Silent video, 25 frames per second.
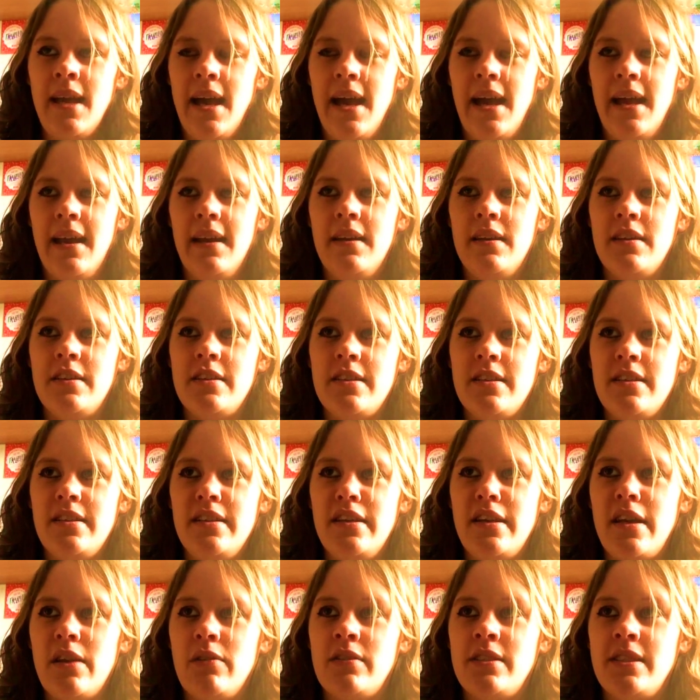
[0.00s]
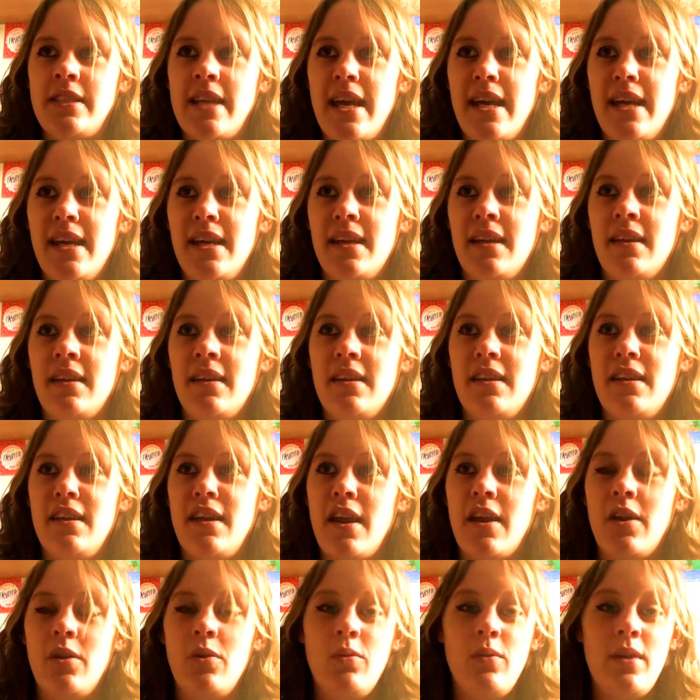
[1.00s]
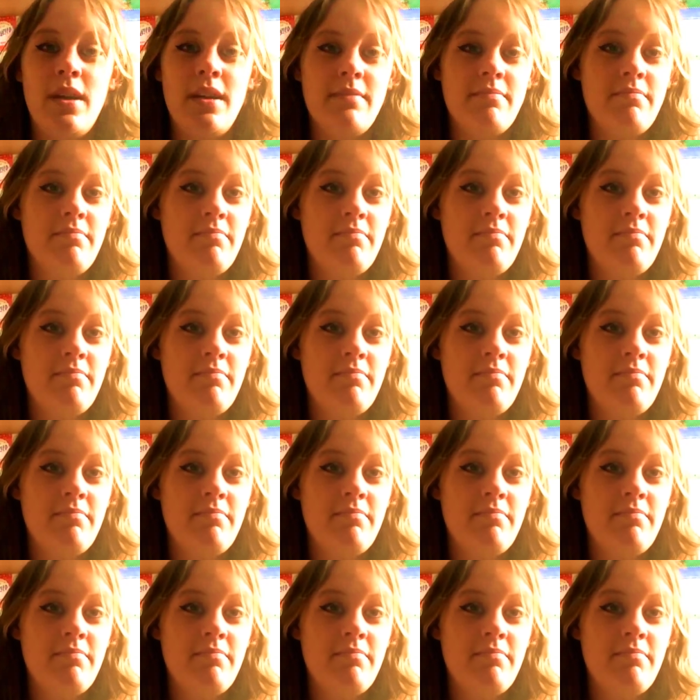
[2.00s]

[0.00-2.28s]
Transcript: and, you know, saying, you know,